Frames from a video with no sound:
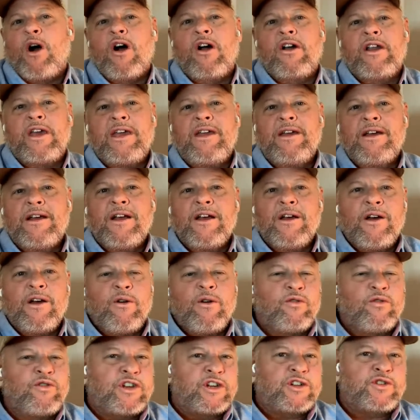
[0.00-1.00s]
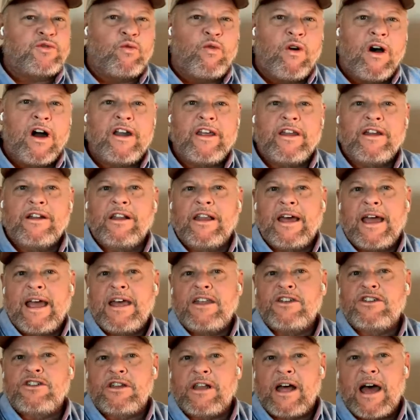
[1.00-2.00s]
party just won in a
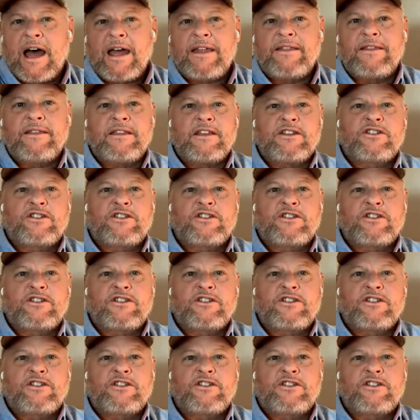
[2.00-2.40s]
landslide.